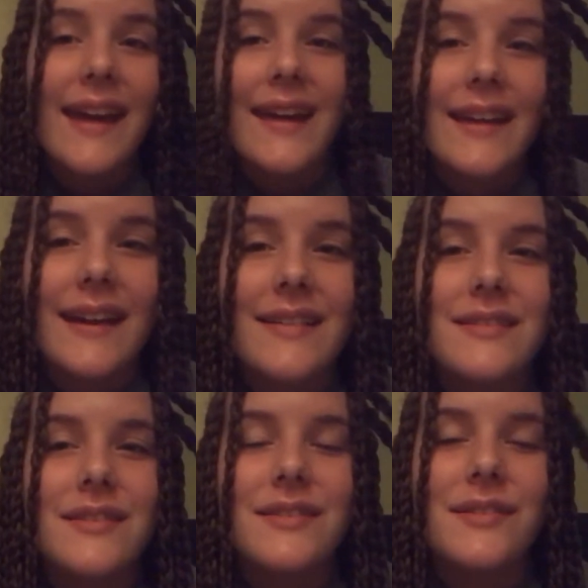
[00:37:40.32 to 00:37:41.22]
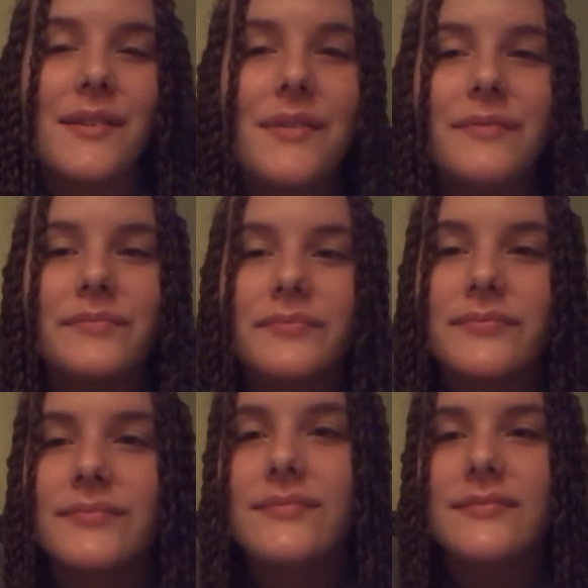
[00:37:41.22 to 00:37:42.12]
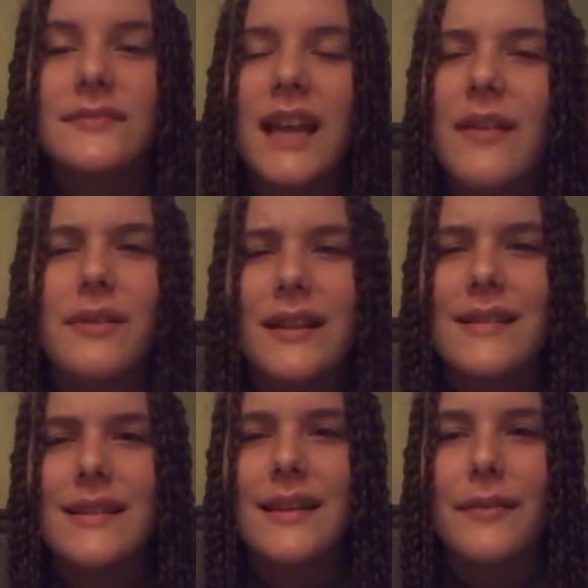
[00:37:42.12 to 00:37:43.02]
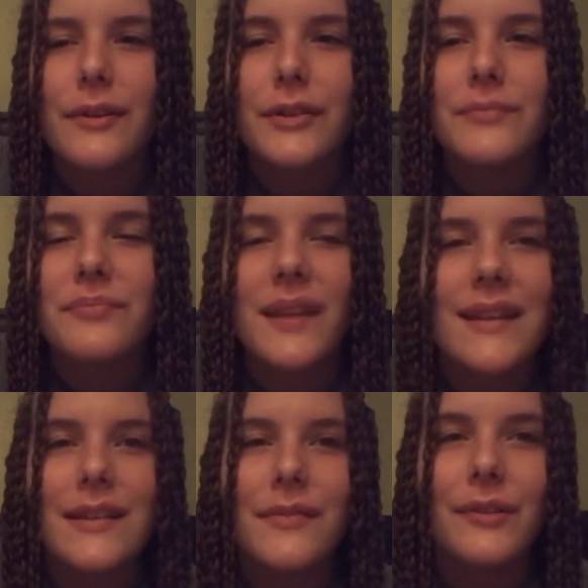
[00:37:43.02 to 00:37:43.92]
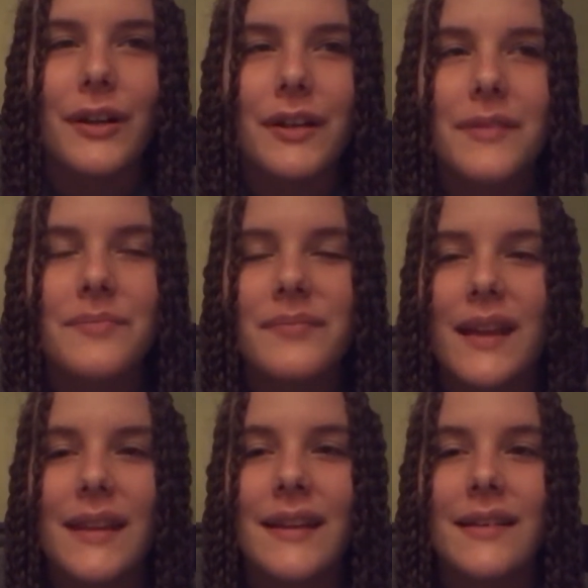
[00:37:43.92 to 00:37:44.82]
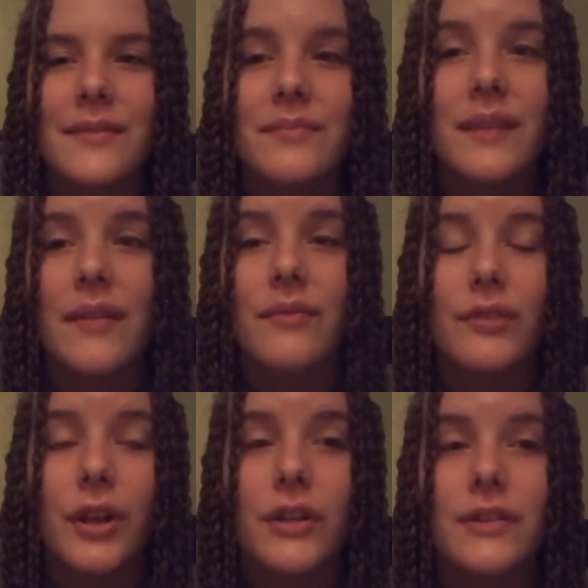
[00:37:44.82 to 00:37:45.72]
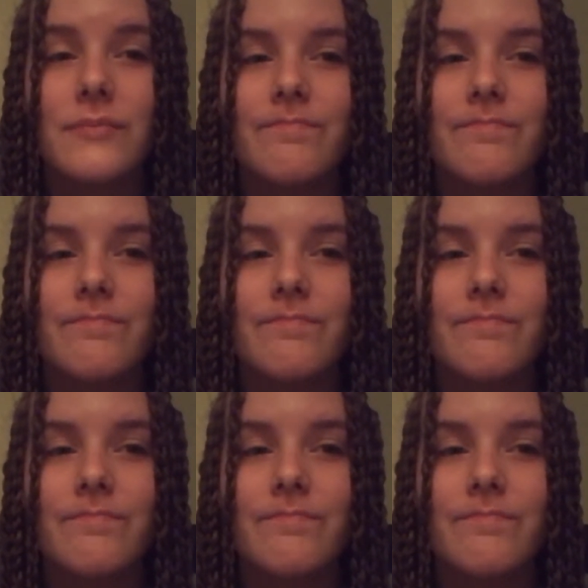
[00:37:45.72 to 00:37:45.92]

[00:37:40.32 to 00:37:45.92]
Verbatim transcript: Hey guys, so I realized I never ended the vlog. I like haven't vlogged